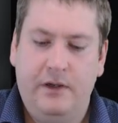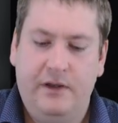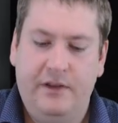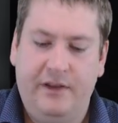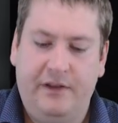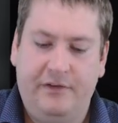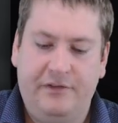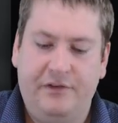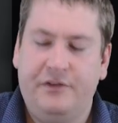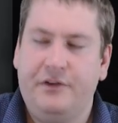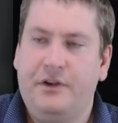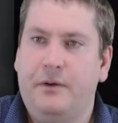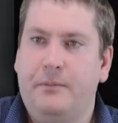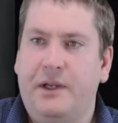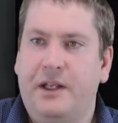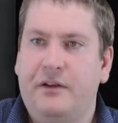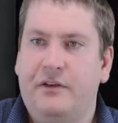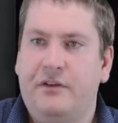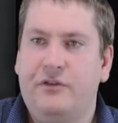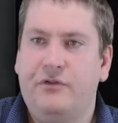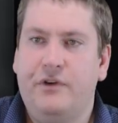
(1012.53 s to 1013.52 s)
That's just going to
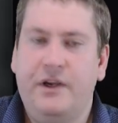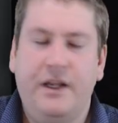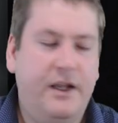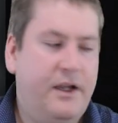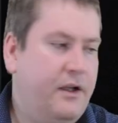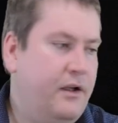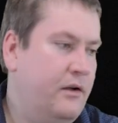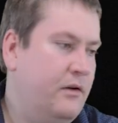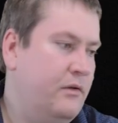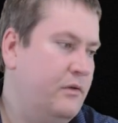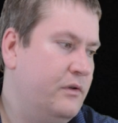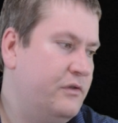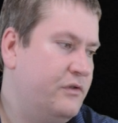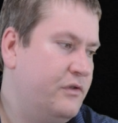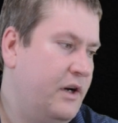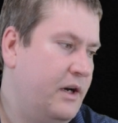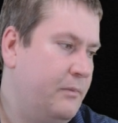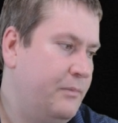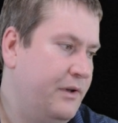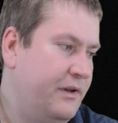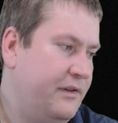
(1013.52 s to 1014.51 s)
be a string. Let's
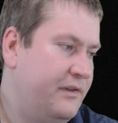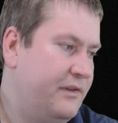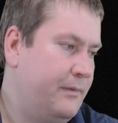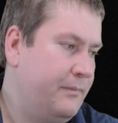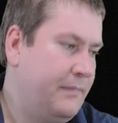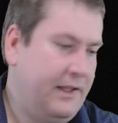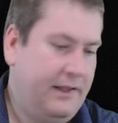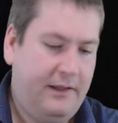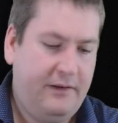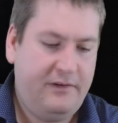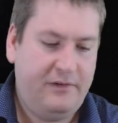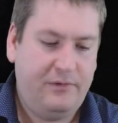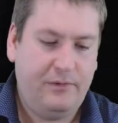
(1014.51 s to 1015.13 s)
try to put something that